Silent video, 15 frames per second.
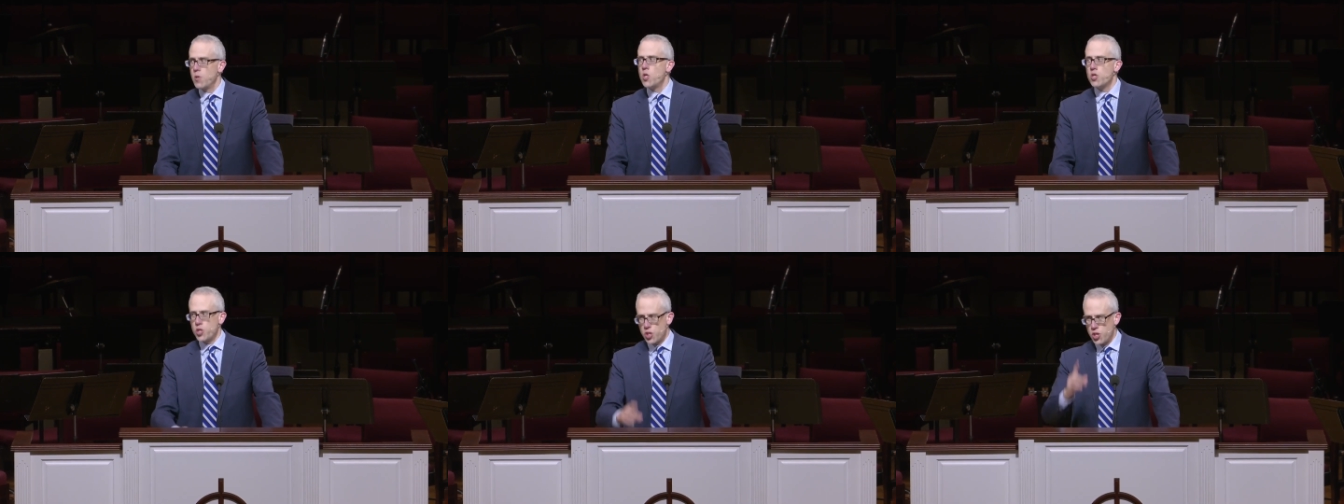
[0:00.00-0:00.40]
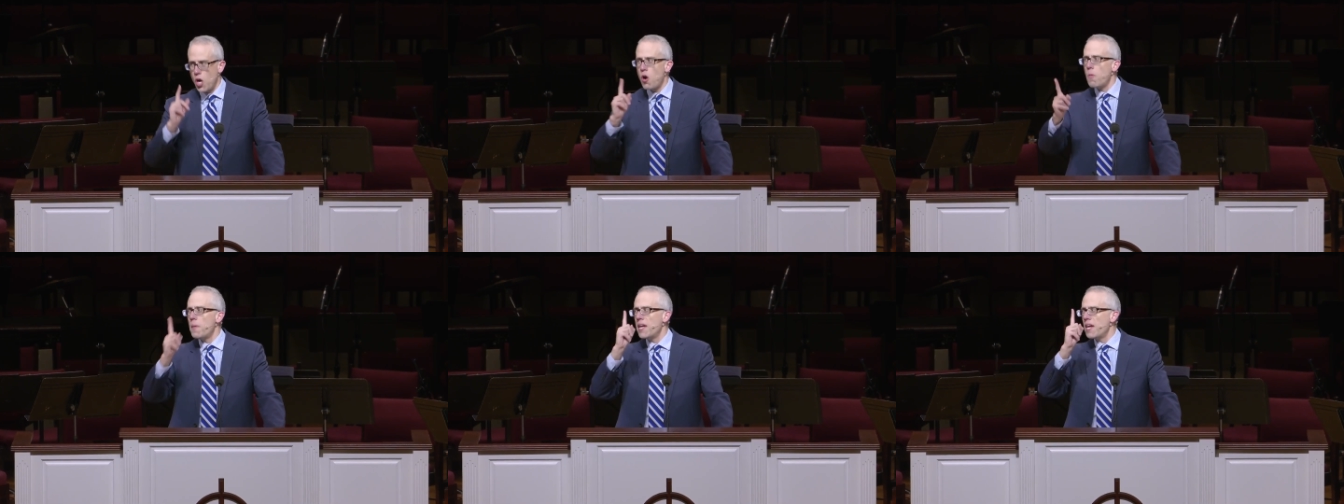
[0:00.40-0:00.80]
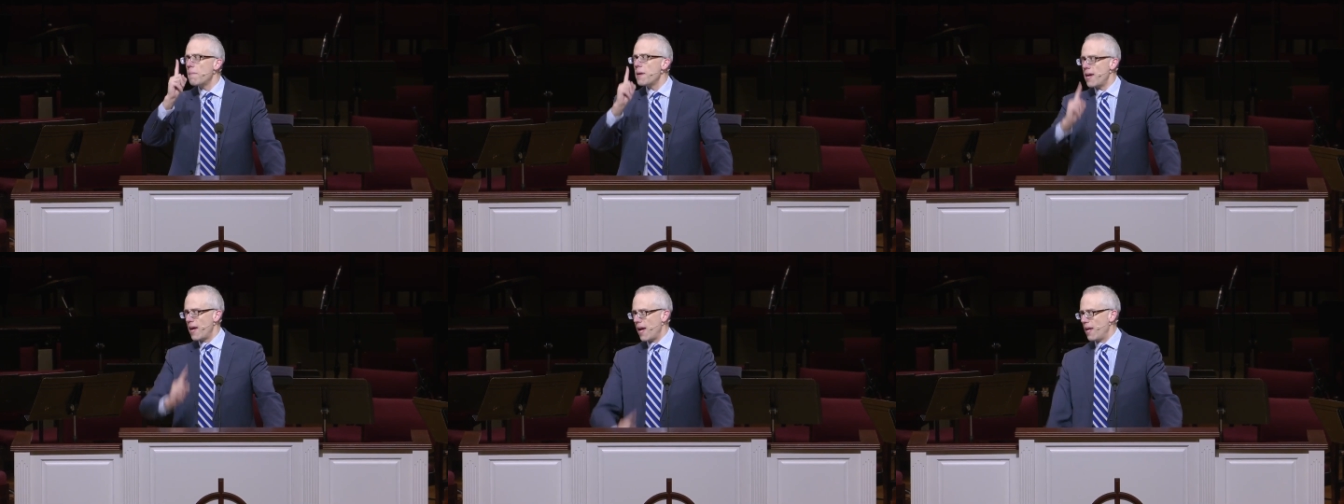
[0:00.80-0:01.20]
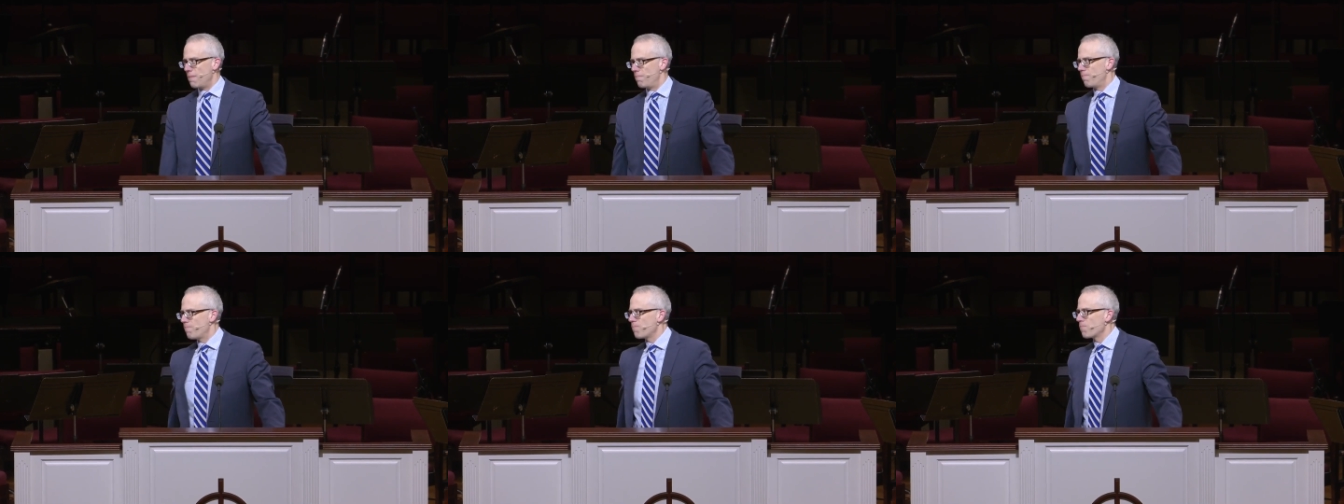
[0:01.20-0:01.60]
Show me a man
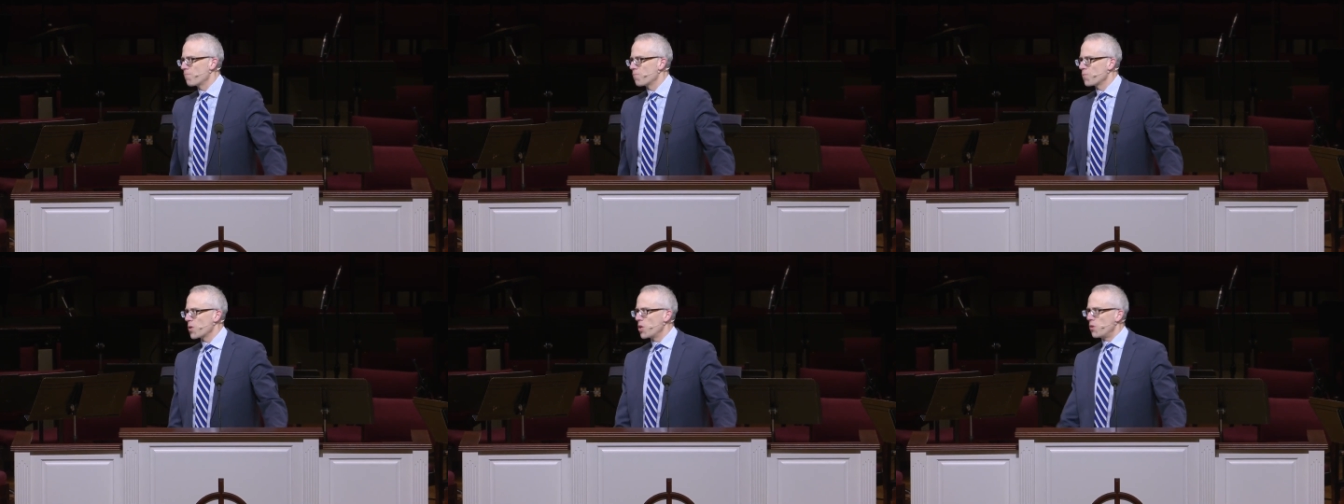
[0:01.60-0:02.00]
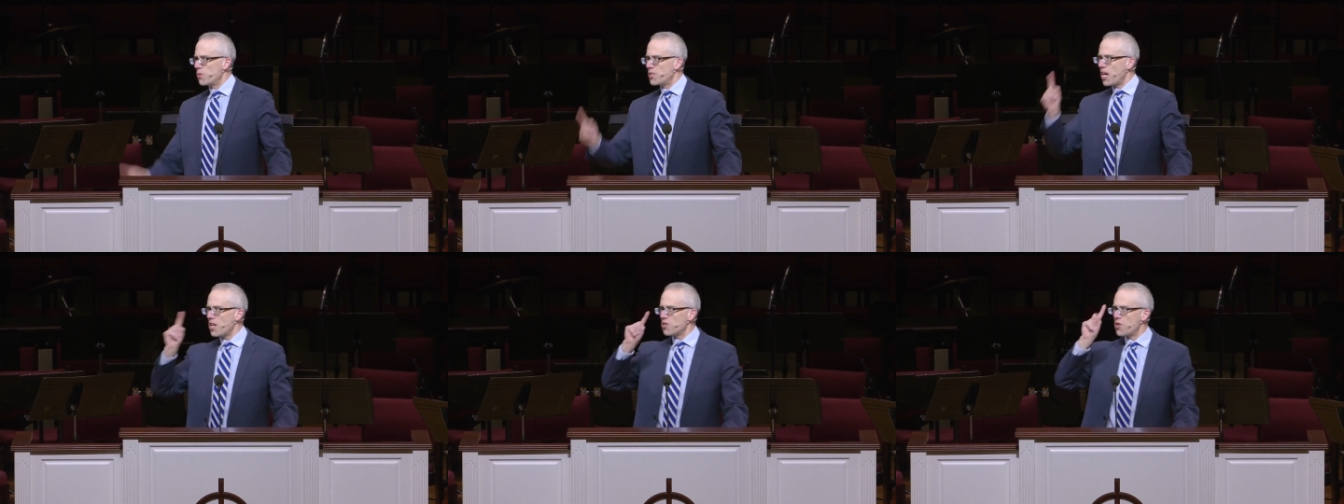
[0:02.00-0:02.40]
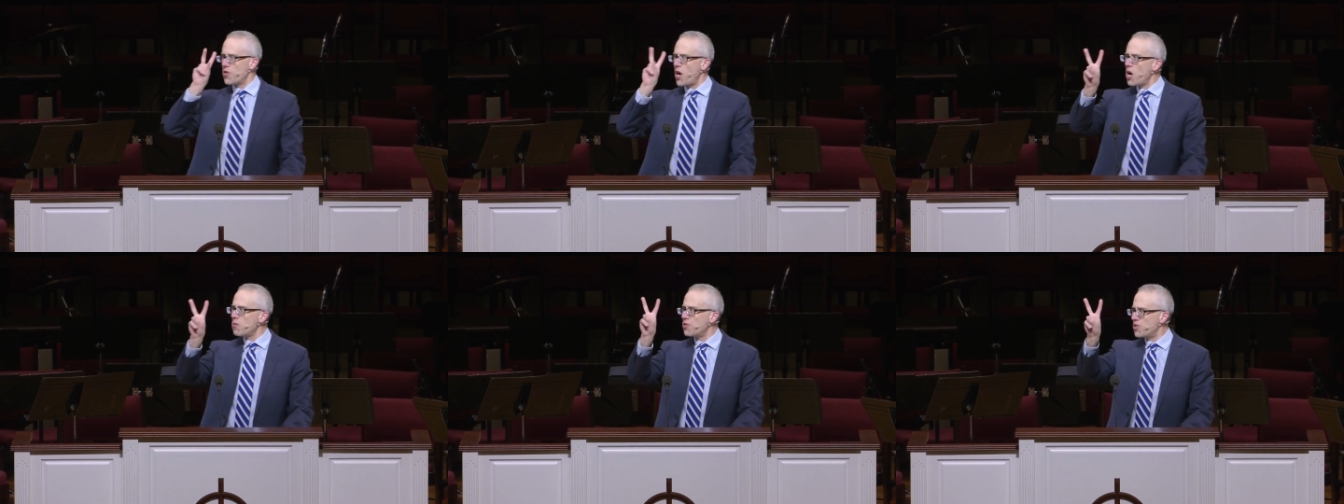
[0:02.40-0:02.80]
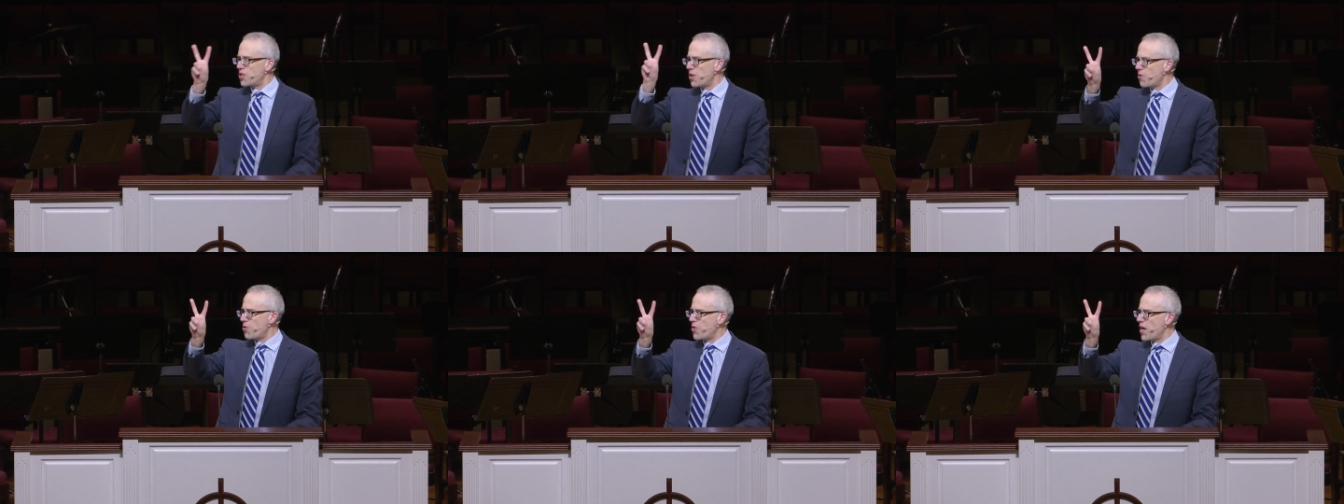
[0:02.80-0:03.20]
who does those
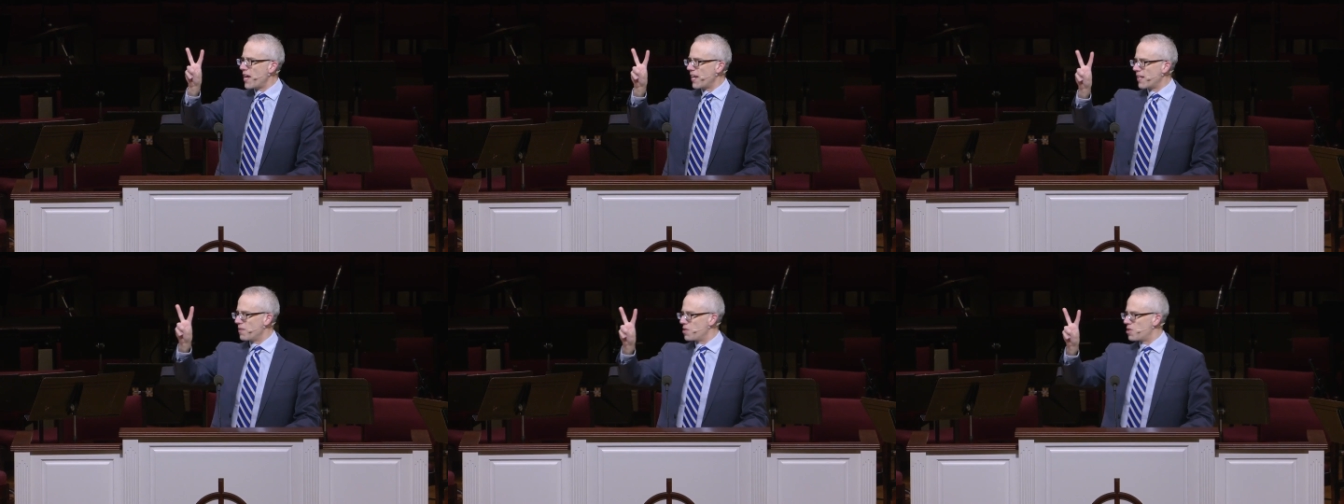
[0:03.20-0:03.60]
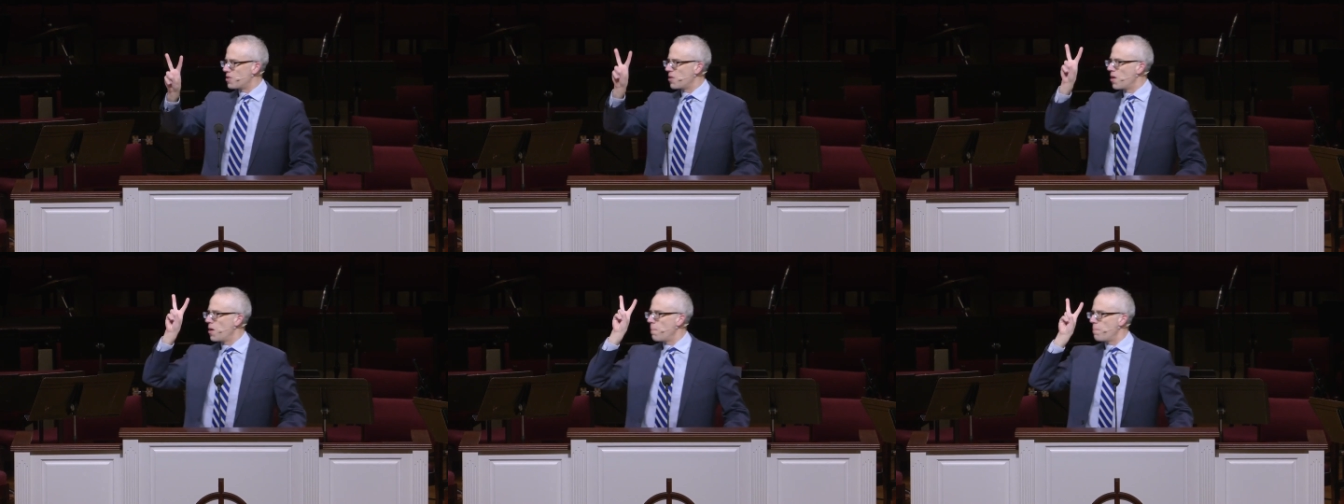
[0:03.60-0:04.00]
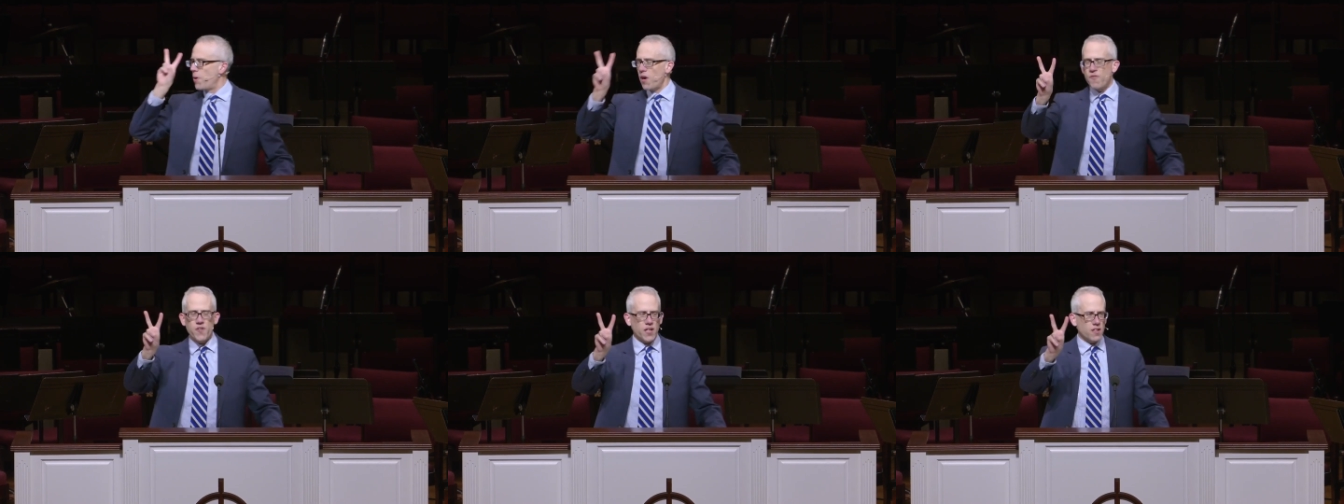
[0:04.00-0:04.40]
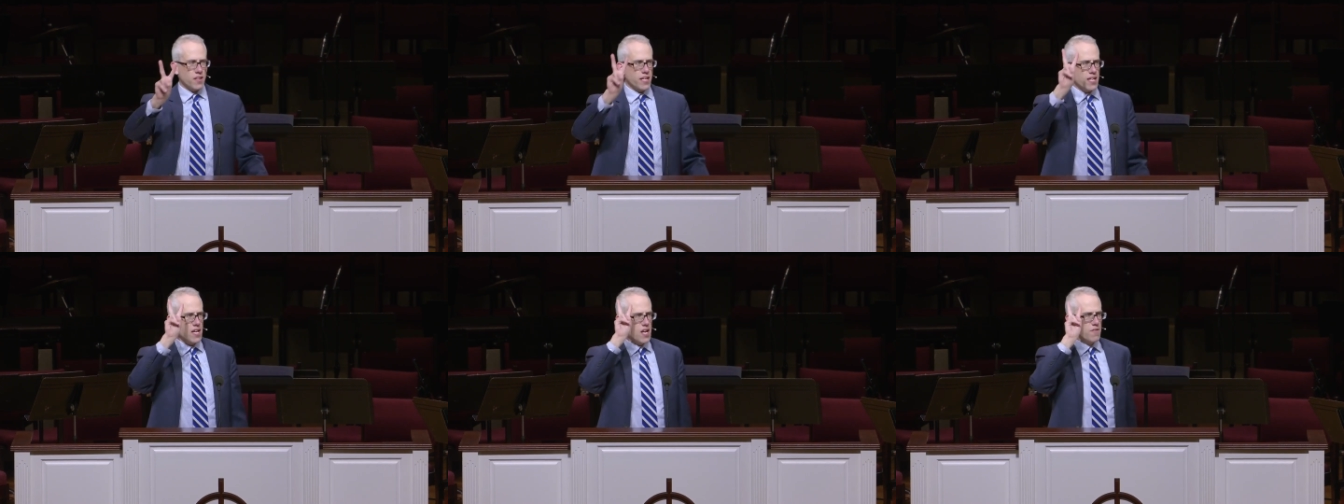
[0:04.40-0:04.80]
two things
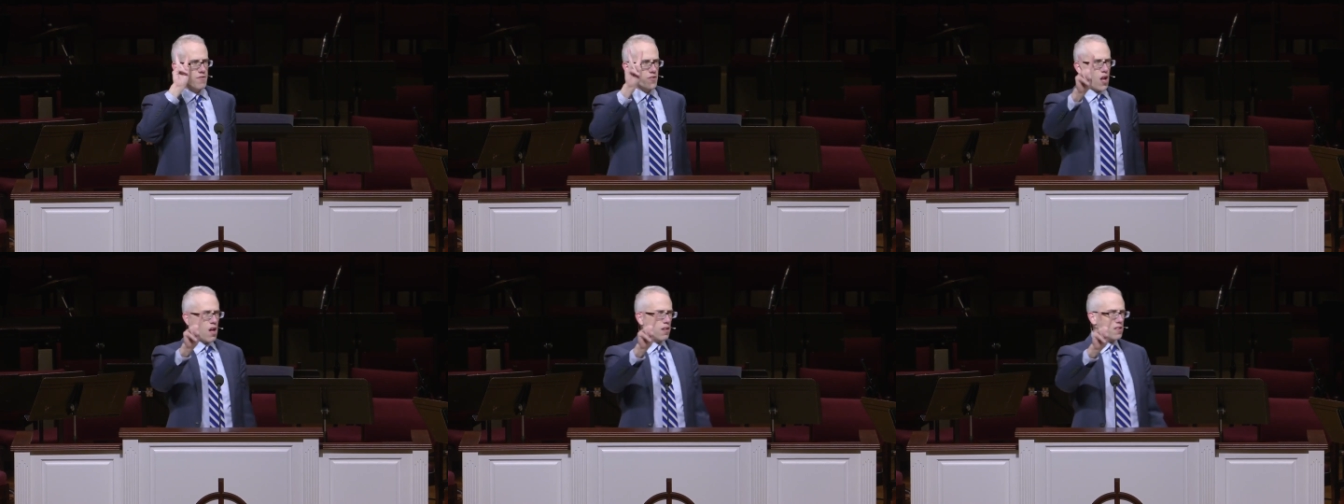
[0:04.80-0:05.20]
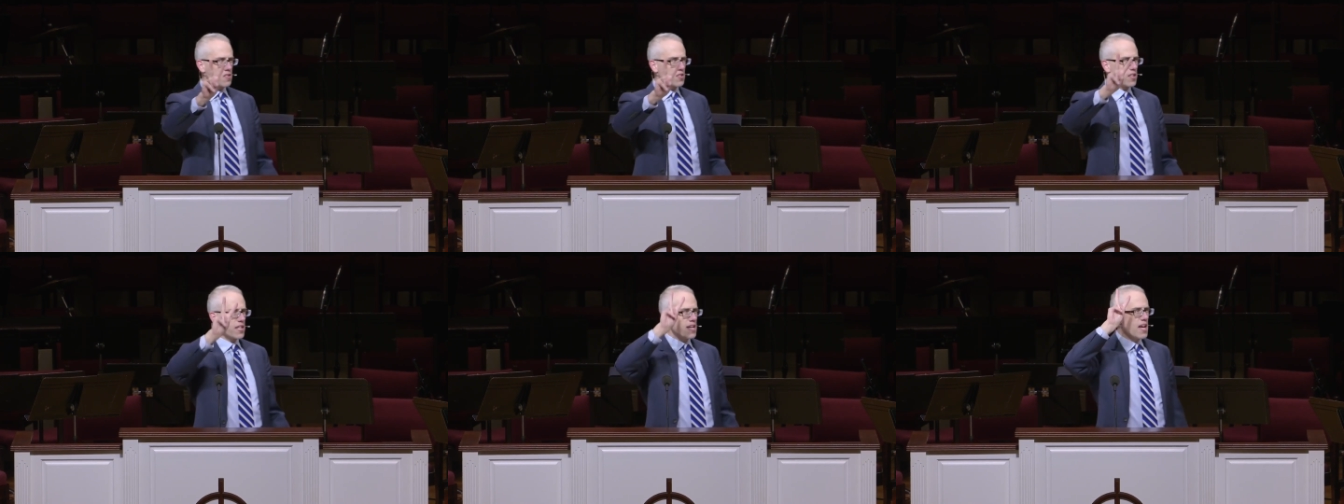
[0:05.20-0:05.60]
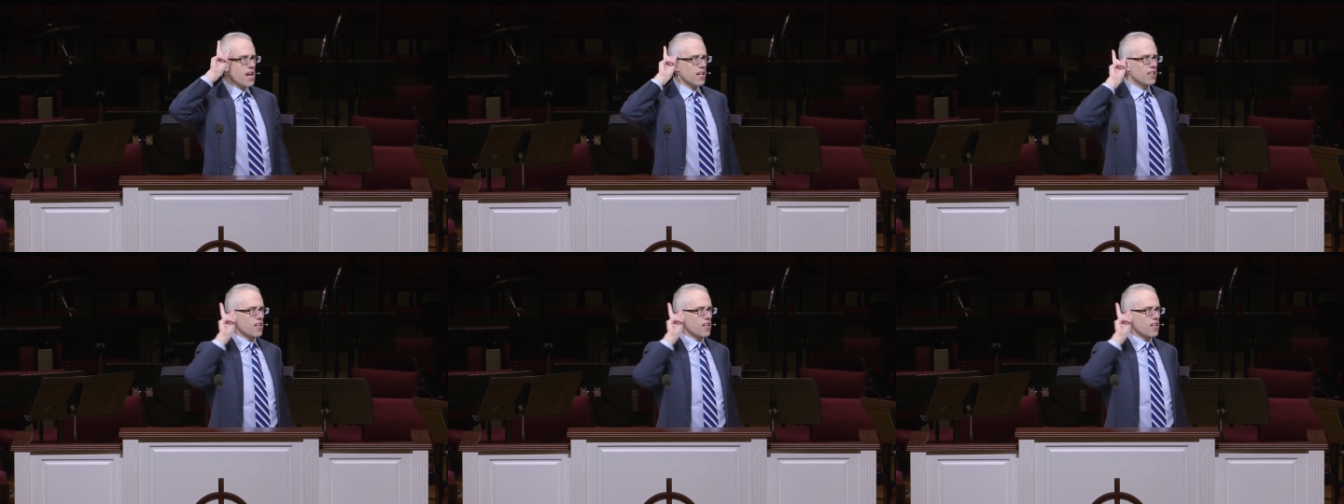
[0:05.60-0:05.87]
perfectly, flawlessly,